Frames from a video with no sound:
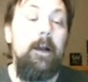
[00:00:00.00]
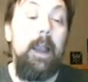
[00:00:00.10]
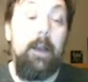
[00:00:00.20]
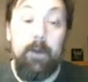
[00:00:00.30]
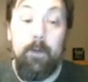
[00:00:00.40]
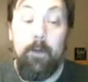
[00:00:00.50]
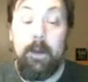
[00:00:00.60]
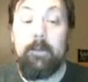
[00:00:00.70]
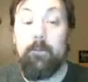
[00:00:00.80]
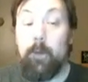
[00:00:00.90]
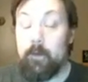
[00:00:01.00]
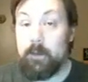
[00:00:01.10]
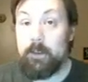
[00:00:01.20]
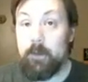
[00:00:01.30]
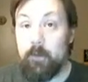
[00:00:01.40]
Everyone, whether
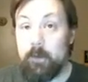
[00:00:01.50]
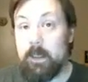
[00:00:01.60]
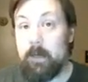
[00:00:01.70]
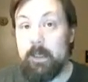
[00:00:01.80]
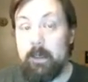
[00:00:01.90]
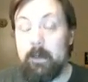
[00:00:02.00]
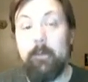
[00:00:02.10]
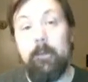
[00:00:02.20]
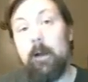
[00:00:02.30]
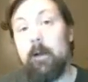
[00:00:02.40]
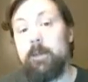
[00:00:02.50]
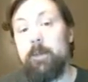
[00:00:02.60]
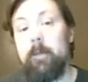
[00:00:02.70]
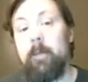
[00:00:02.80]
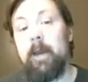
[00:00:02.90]
it's your first time taking college
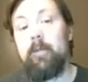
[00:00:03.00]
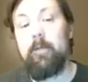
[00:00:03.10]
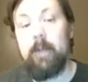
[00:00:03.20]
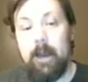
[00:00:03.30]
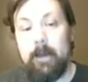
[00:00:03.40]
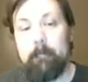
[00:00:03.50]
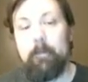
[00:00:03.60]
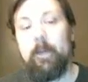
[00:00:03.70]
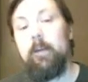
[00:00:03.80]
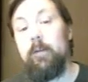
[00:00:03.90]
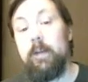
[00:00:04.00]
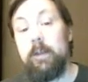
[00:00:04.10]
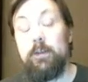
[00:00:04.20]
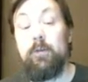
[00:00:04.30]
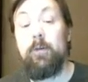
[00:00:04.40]
prep math or not, you
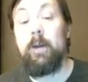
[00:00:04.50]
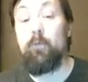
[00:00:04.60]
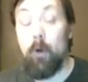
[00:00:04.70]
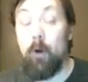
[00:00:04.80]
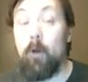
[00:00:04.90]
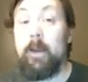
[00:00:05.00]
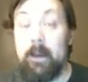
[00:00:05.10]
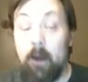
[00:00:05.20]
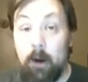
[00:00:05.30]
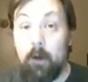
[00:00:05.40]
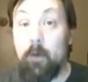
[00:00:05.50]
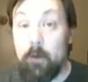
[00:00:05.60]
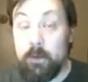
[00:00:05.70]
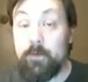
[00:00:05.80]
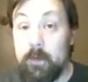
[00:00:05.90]
need to enroll in our
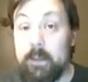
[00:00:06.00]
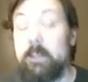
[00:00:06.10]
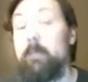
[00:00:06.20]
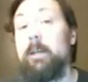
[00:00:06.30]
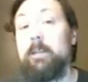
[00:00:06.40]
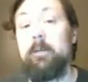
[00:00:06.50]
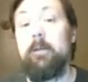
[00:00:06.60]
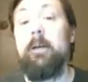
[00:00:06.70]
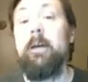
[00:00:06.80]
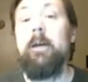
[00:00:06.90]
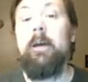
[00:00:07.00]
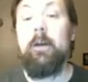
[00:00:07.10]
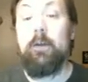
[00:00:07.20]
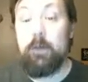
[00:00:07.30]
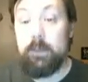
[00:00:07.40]
course for this semester
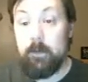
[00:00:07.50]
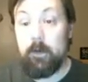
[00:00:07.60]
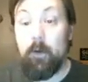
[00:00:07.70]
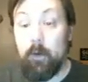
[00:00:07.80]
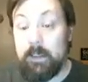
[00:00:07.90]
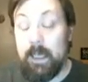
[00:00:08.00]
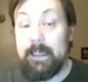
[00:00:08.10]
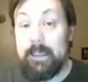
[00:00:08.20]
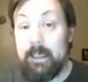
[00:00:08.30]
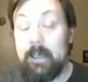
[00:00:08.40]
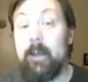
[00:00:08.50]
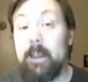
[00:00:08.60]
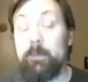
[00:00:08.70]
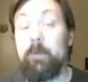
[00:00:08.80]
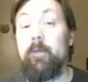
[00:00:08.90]
using the course ID
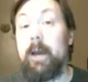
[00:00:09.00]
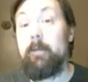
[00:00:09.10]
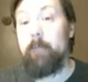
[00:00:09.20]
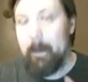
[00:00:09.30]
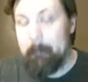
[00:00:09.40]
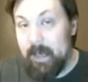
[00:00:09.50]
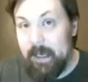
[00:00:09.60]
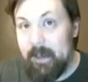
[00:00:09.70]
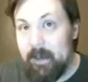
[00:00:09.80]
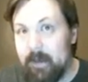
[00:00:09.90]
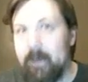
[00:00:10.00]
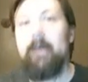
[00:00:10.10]
that's provided by me,